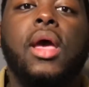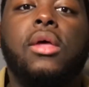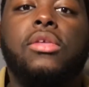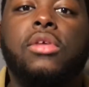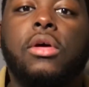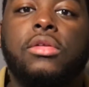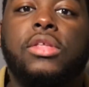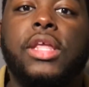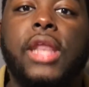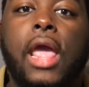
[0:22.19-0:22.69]

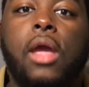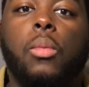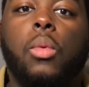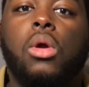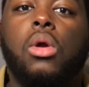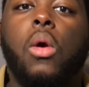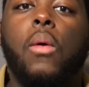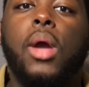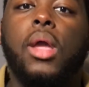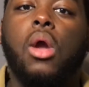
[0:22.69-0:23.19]
So today,
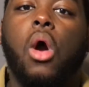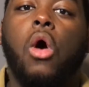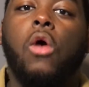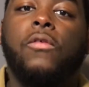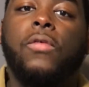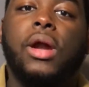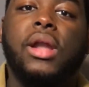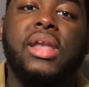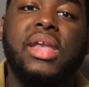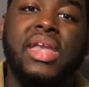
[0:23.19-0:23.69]
we're going
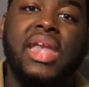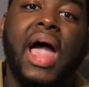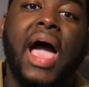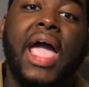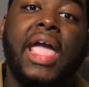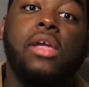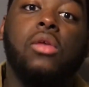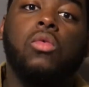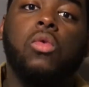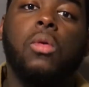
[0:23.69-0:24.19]
over
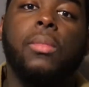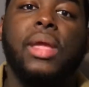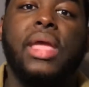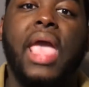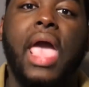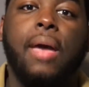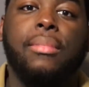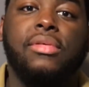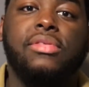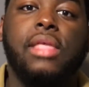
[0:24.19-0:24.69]
9 grooming
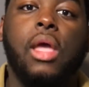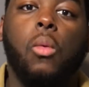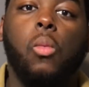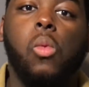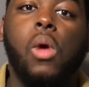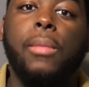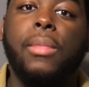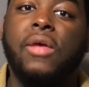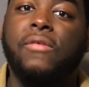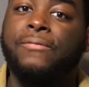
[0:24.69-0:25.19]
habits
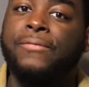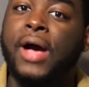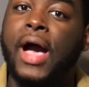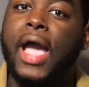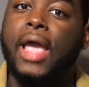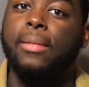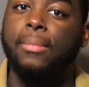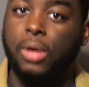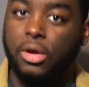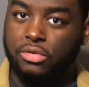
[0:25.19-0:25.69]
that women
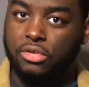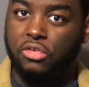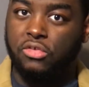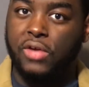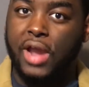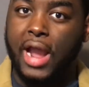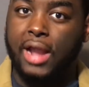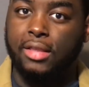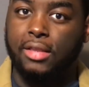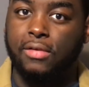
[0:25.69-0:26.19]
find most
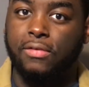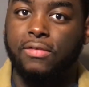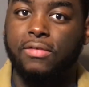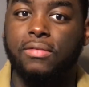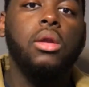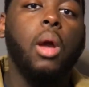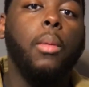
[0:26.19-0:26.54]
attractive.